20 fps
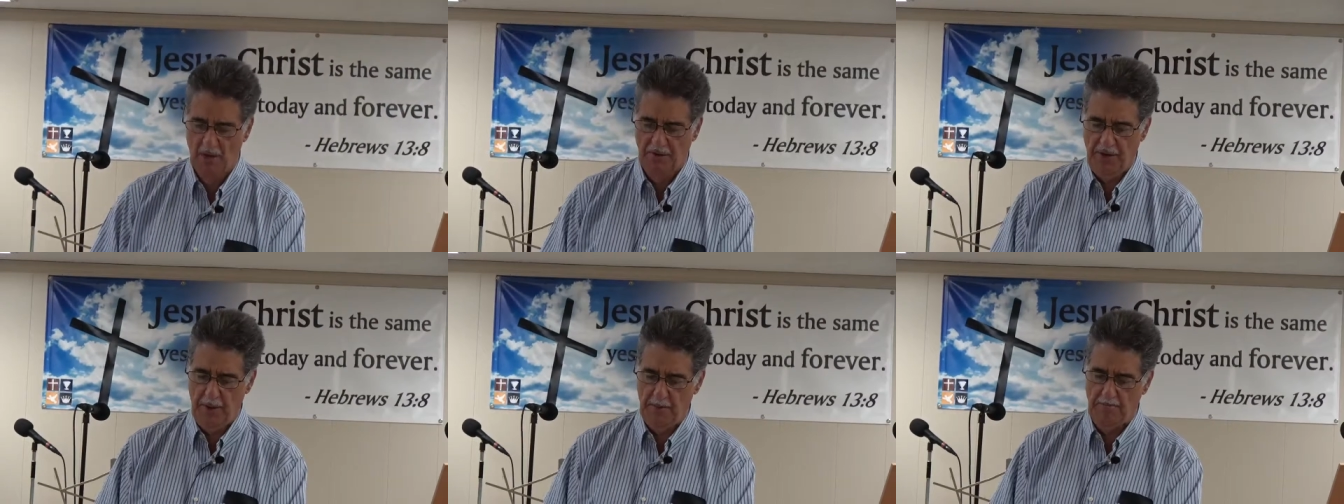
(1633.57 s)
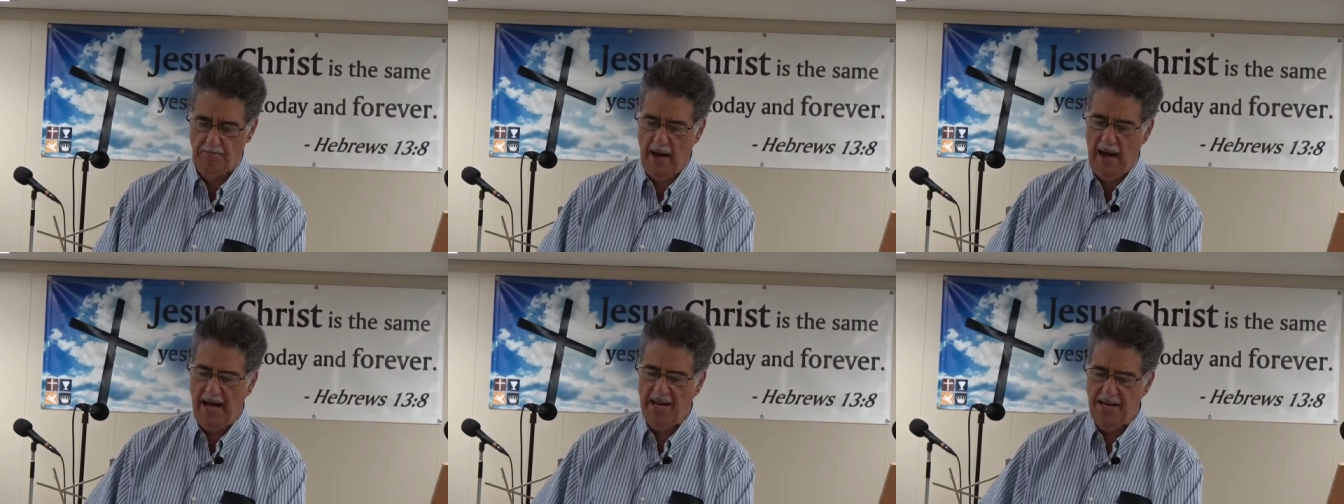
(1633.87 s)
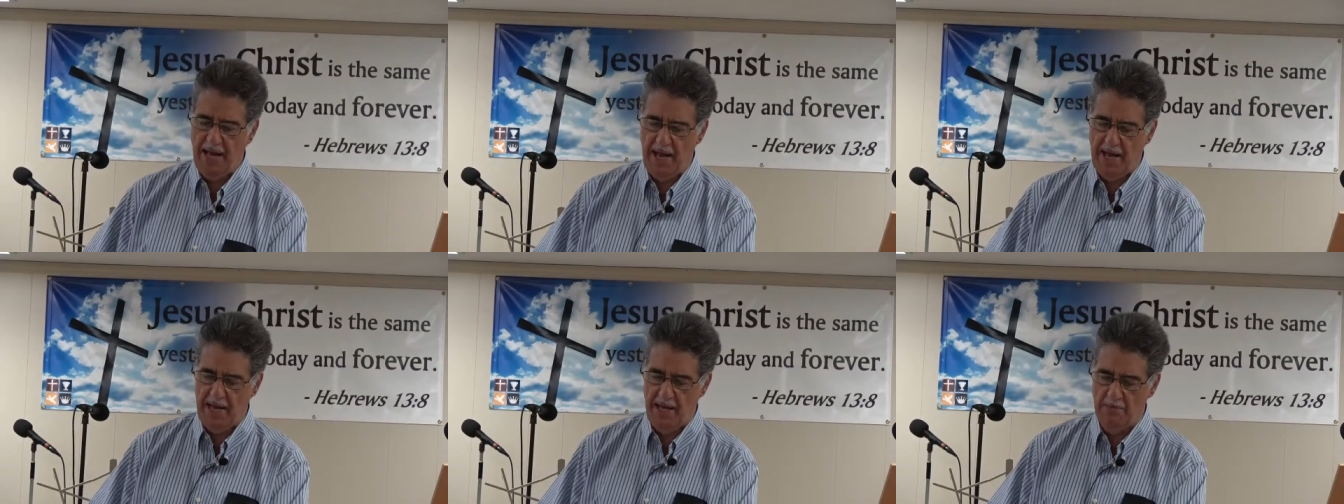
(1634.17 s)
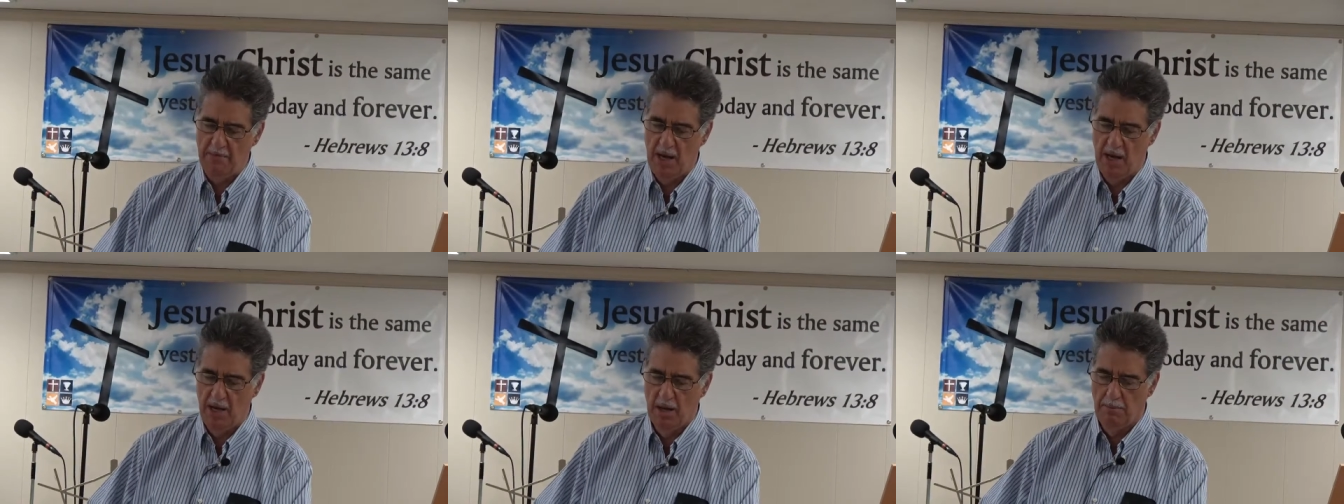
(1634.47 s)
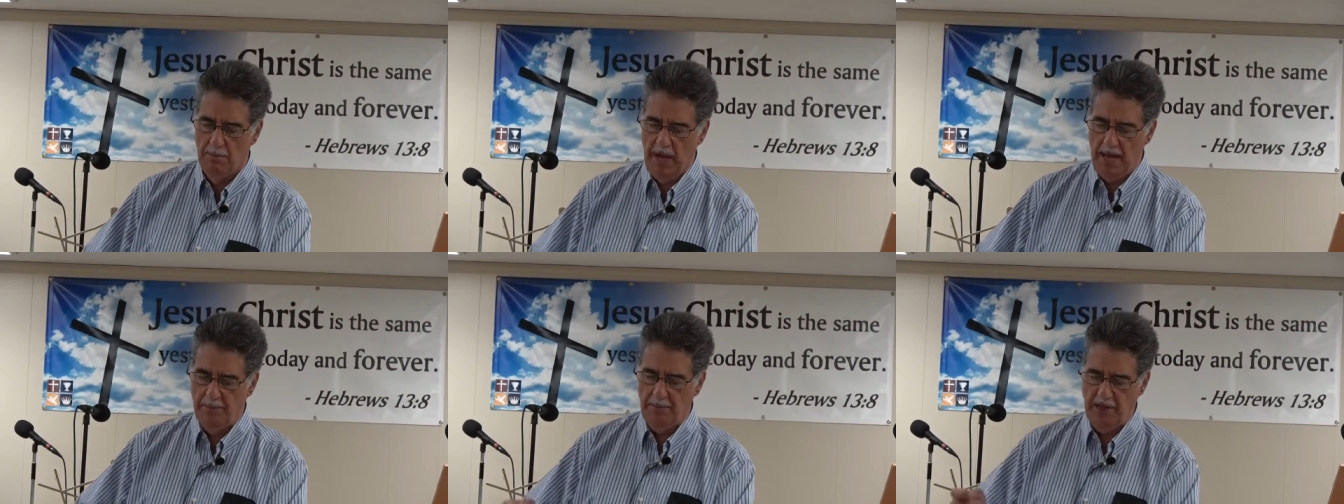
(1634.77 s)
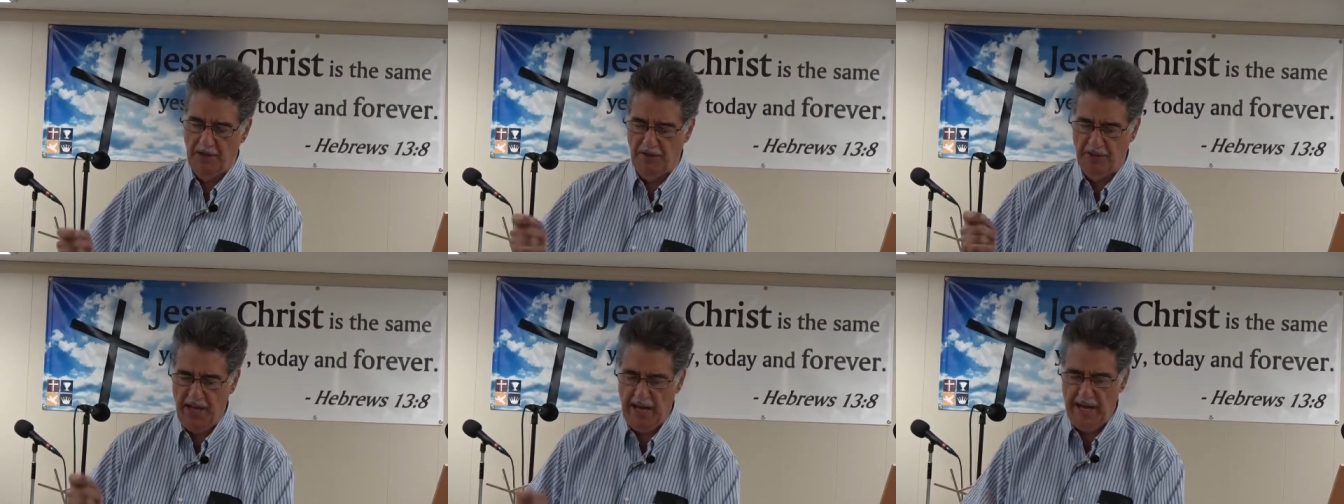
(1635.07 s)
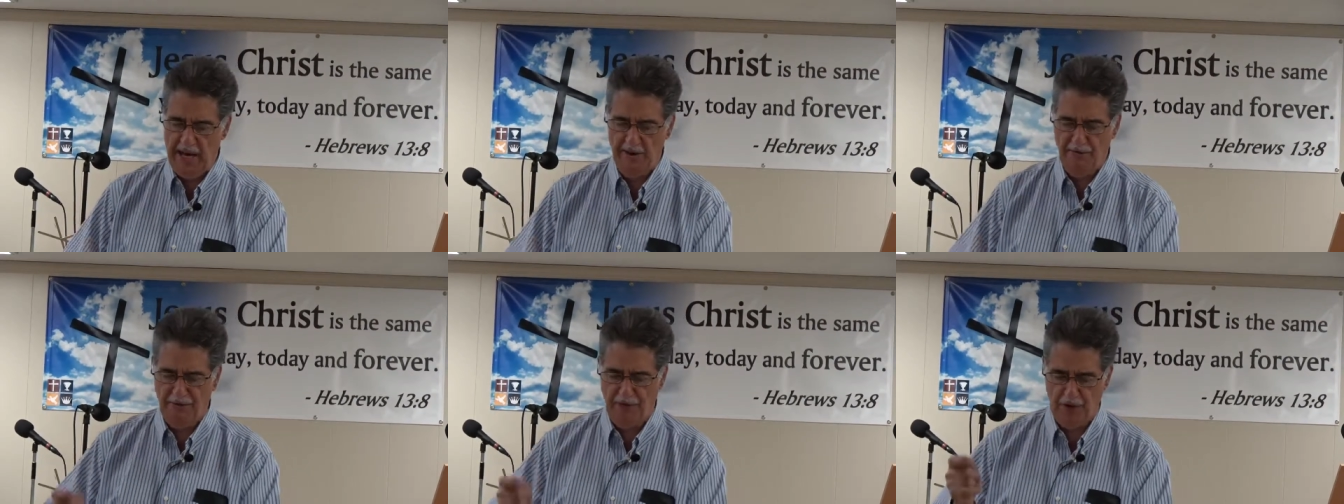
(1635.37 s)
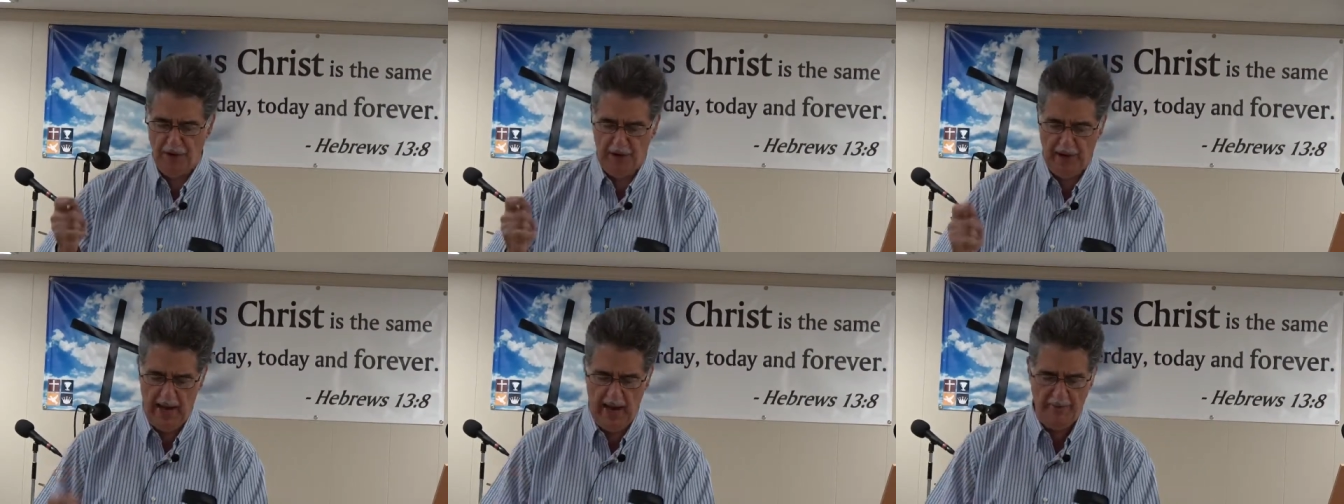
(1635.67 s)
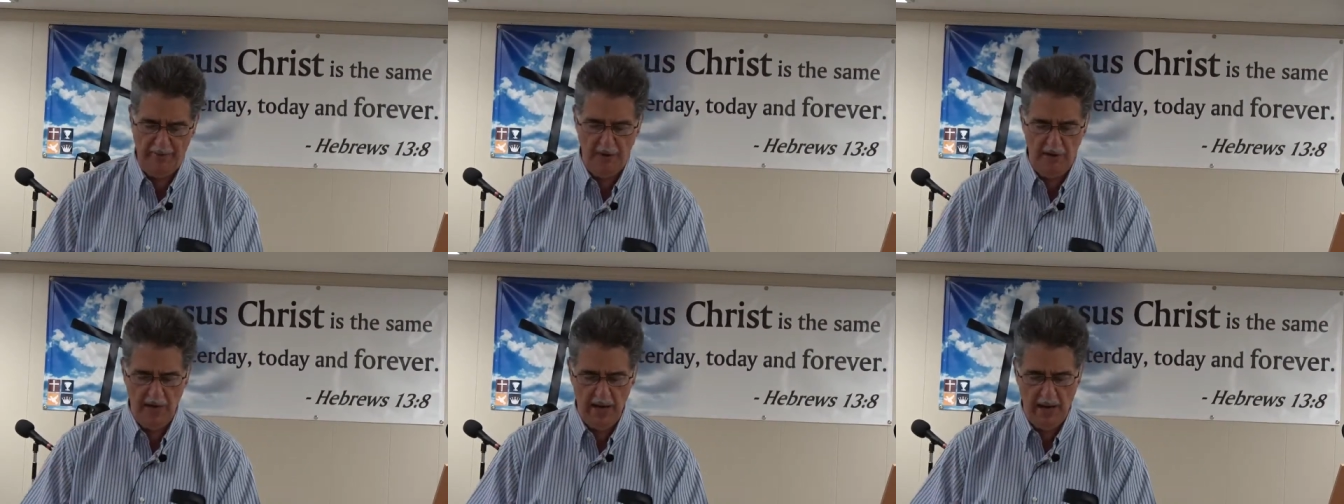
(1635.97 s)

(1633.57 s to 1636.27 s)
that my name may be there forever,